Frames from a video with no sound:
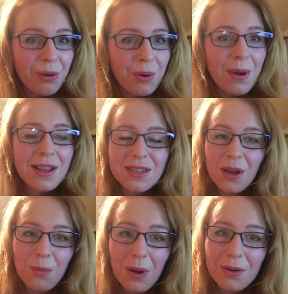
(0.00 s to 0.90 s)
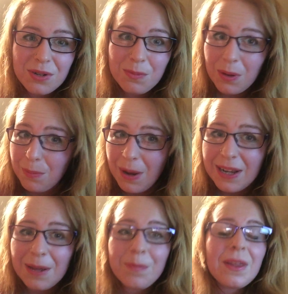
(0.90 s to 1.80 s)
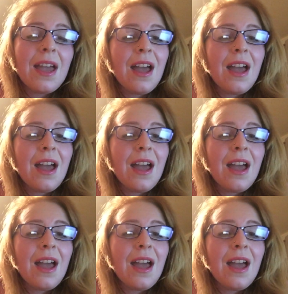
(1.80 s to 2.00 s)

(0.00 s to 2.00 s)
throw away, so why would you bother buying it?